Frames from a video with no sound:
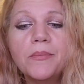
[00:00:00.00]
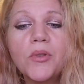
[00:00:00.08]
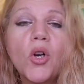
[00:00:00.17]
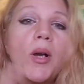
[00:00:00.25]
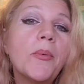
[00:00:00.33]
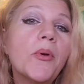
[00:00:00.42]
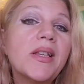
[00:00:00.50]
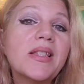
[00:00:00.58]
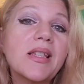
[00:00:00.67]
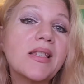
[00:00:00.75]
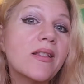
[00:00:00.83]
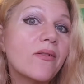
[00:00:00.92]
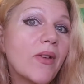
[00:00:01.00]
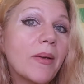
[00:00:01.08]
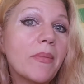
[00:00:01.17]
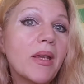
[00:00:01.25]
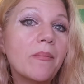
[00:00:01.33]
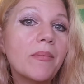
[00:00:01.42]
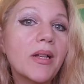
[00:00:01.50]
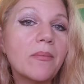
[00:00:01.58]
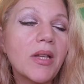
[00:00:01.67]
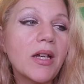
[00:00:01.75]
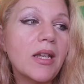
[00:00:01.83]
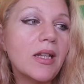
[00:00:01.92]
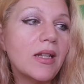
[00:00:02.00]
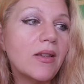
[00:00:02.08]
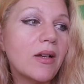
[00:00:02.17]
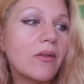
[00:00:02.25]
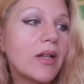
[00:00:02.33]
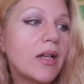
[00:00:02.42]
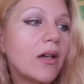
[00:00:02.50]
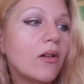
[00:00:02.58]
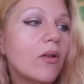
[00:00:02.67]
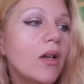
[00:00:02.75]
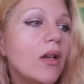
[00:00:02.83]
carb quick doesn't affect me, but I'm not eating that right now.